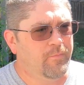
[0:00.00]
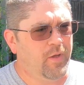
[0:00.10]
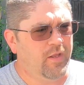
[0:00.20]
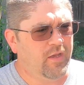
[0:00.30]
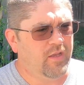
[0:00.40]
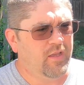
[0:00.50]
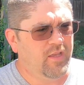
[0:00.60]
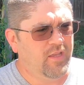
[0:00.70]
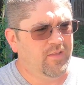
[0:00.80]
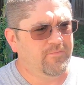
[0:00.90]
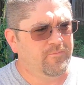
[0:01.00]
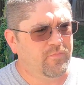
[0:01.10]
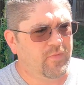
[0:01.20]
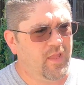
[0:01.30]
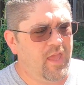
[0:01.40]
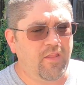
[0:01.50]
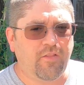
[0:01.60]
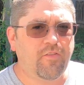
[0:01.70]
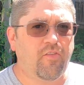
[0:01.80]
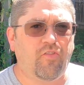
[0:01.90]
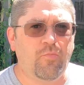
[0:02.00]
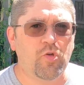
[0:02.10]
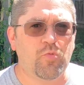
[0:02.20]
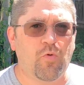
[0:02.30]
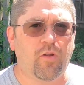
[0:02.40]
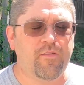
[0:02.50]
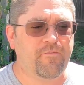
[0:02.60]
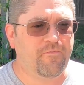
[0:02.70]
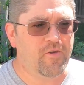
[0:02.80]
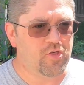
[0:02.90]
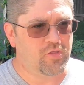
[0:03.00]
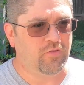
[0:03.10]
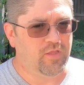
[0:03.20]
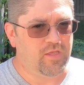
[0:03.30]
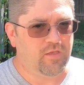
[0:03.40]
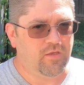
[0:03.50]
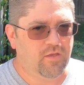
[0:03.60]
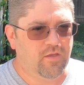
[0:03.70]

But, uh, and it does it so much more efficiently